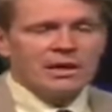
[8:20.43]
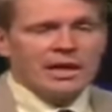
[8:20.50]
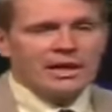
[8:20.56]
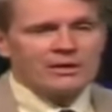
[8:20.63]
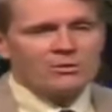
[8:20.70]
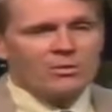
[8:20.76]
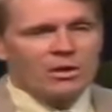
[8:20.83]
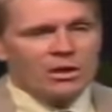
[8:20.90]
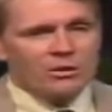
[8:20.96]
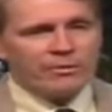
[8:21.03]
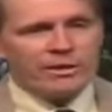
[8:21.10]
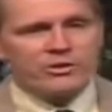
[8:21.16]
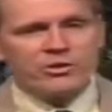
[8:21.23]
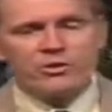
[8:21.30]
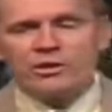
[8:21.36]
And the water
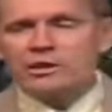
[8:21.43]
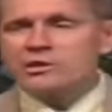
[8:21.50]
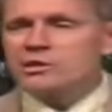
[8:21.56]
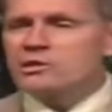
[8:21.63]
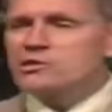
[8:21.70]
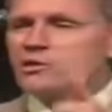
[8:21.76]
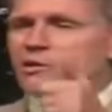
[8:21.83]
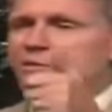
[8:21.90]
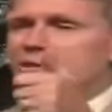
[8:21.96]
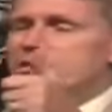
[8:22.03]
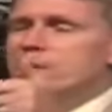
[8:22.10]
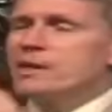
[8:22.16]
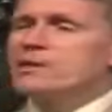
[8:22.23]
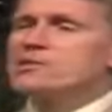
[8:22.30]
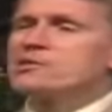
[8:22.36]
went shooting to the
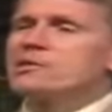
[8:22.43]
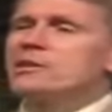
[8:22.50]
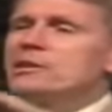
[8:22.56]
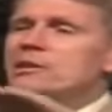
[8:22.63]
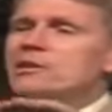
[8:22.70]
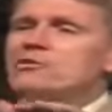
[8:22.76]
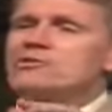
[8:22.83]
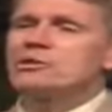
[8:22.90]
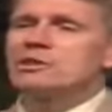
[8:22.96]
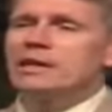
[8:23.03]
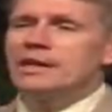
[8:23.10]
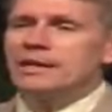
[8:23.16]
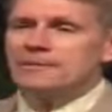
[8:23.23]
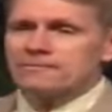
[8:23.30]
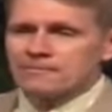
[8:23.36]
surface, and it's still here
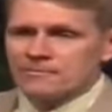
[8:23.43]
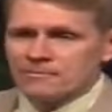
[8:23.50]
today.